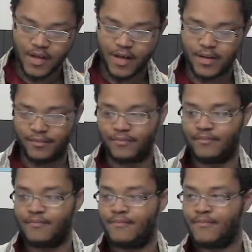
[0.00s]

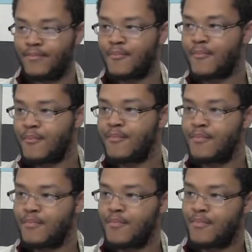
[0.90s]

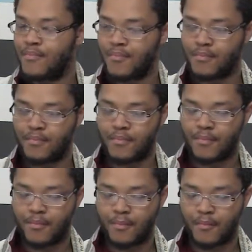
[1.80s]

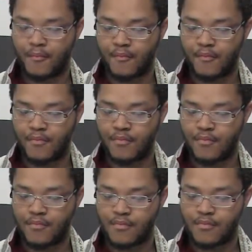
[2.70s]

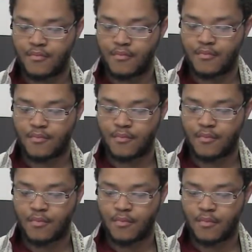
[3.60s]

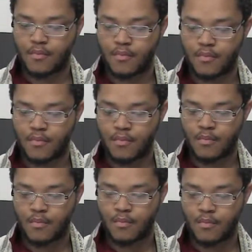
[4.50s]

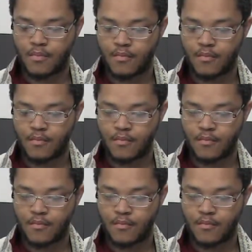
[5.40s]
(silent)